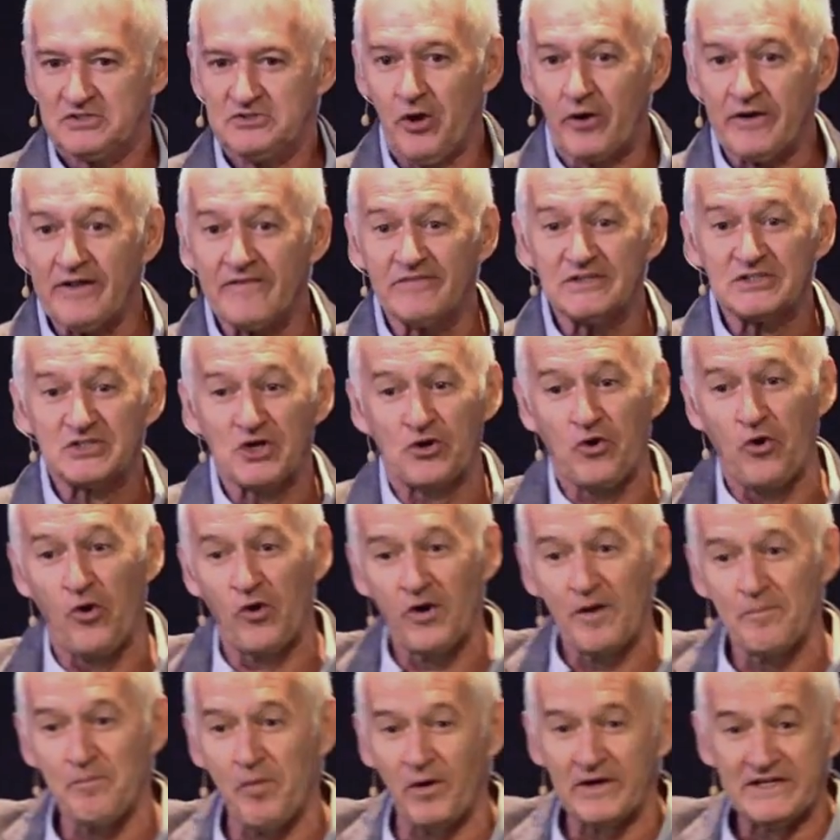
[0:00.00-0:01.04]
not even to
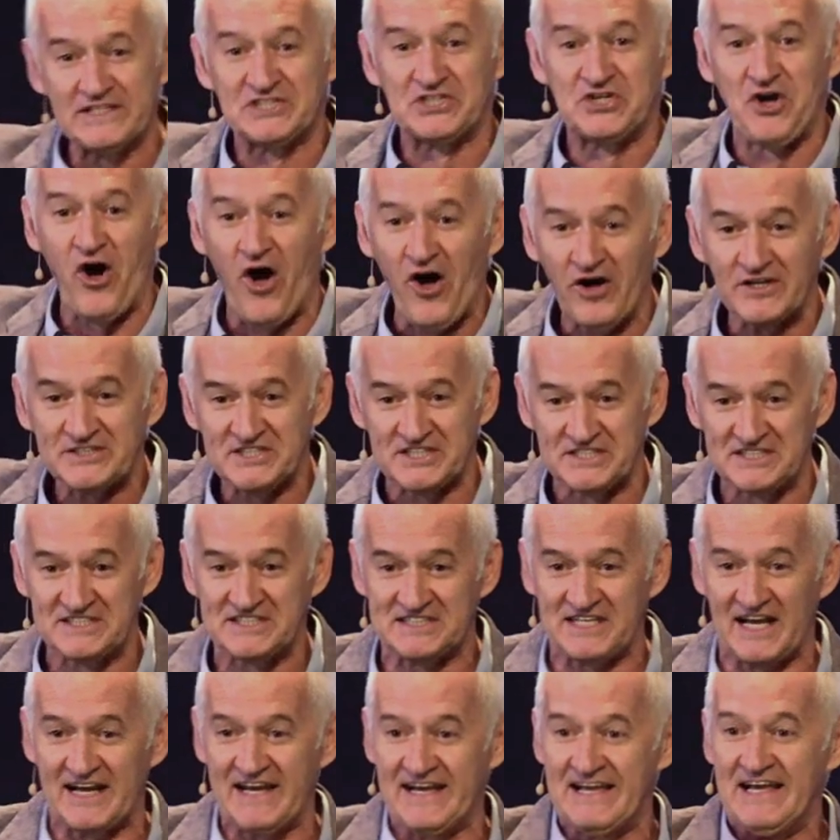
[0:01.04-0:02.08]
call upon his gods and
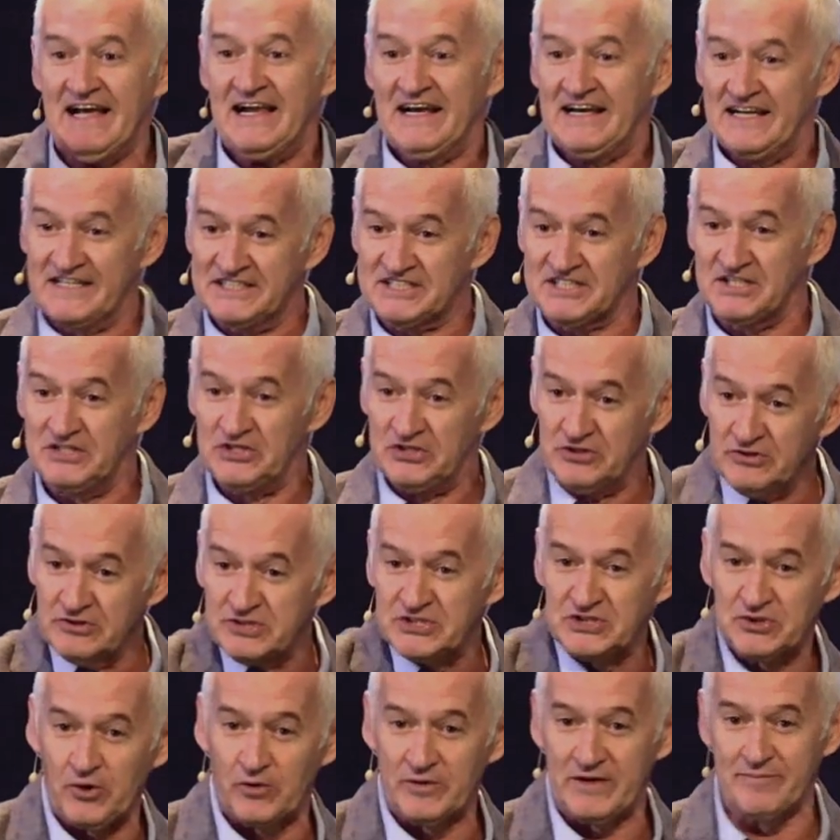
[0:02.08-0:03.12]
say, Listen, you
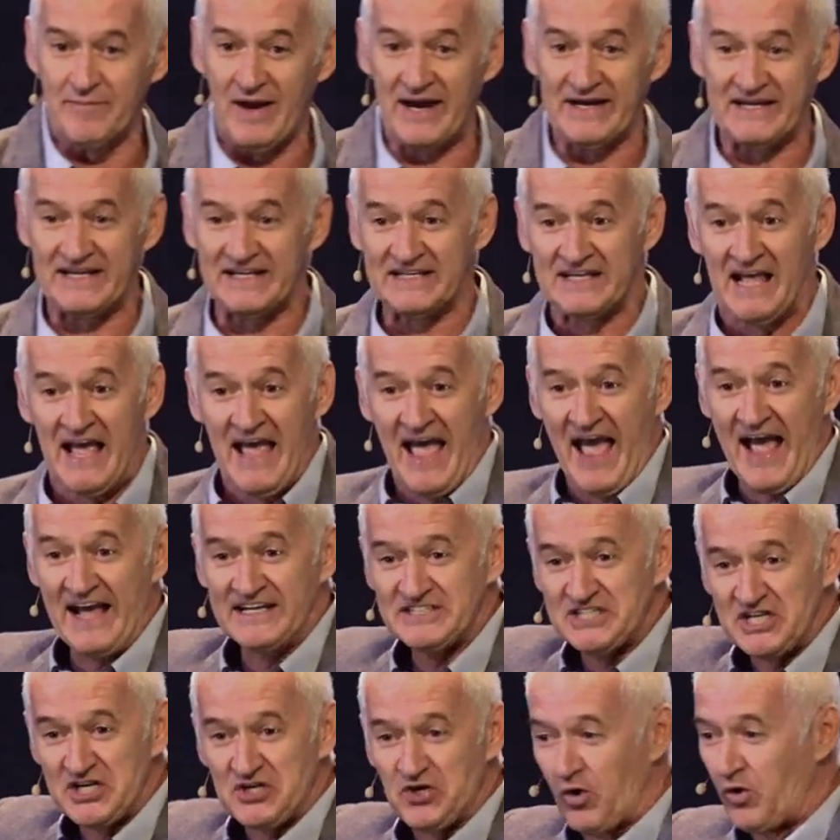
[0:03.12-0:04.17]
sought him out. He,
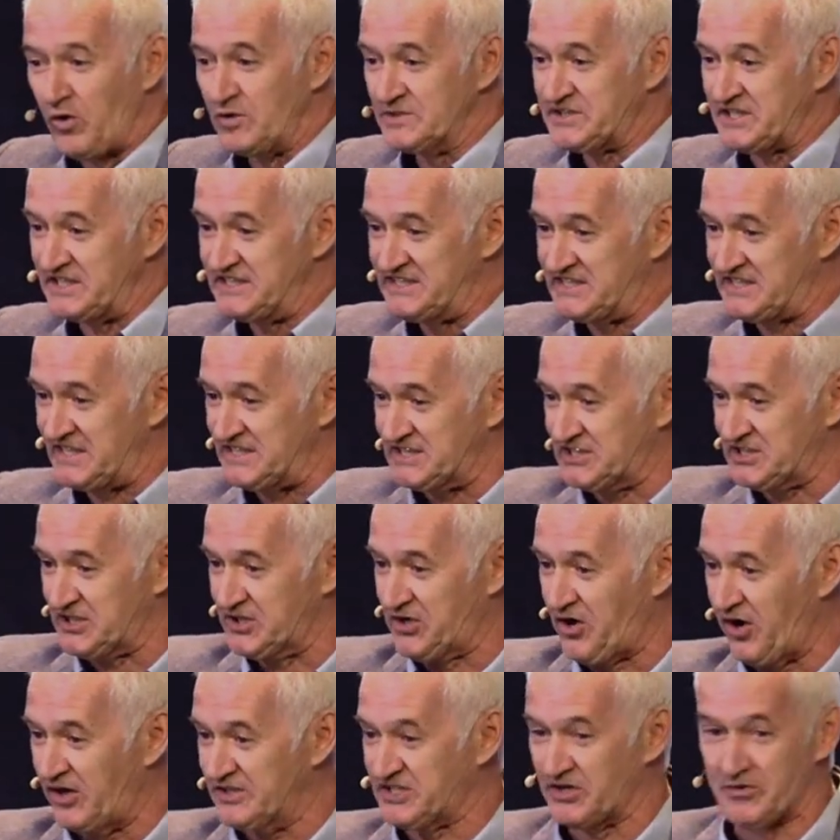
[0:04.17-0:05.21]
as he calls and says to the
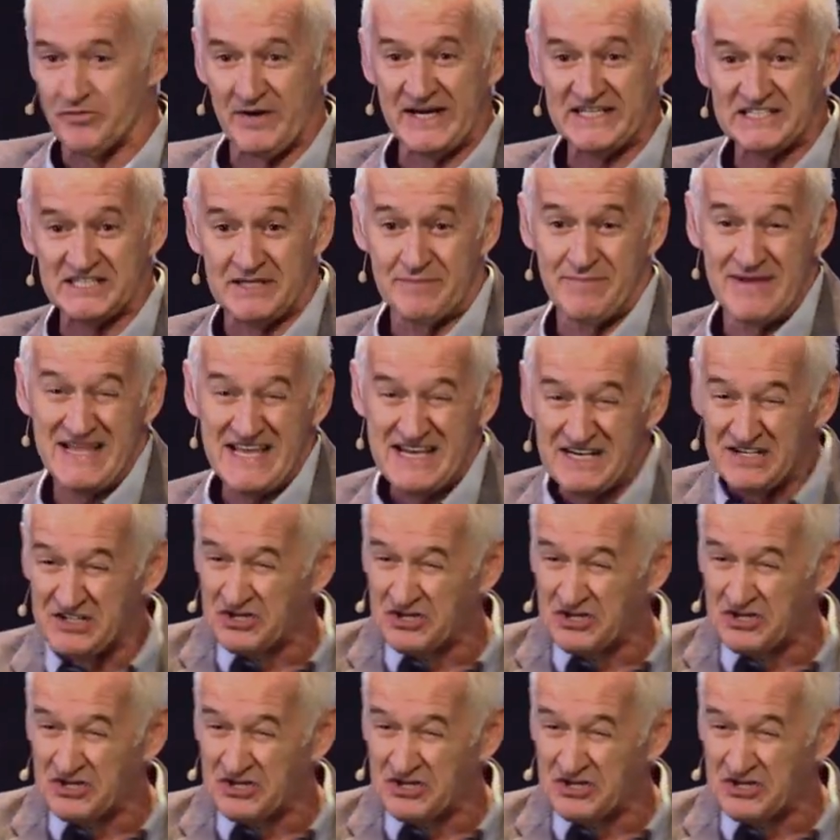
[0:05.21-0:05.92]
gods, Arrest him, he